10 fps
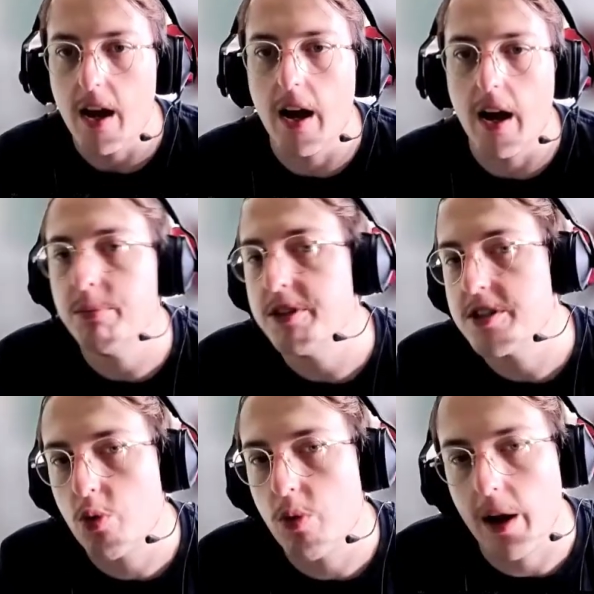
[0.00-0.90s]
I am
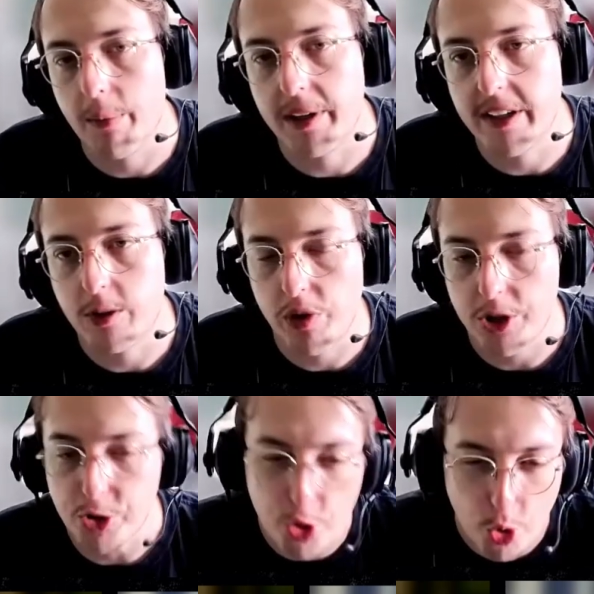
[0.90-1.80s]
describing that we
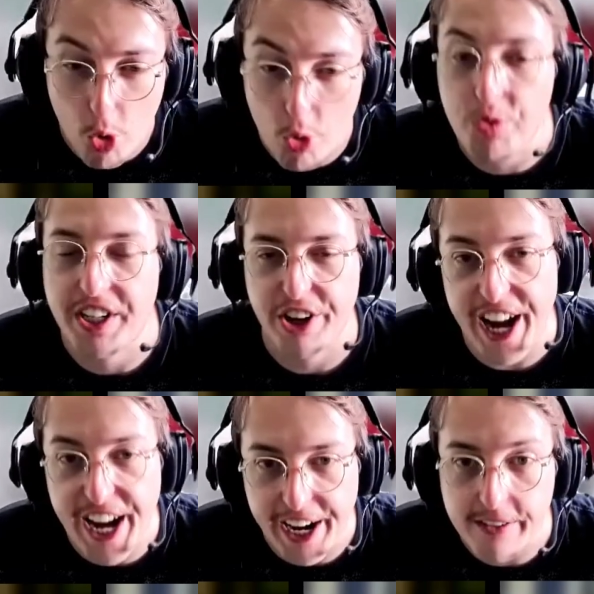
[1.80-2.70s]
are throwing
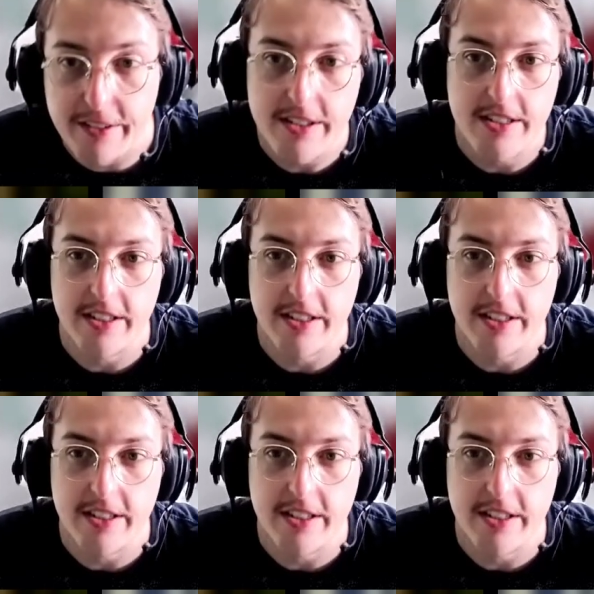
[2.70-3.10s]
hands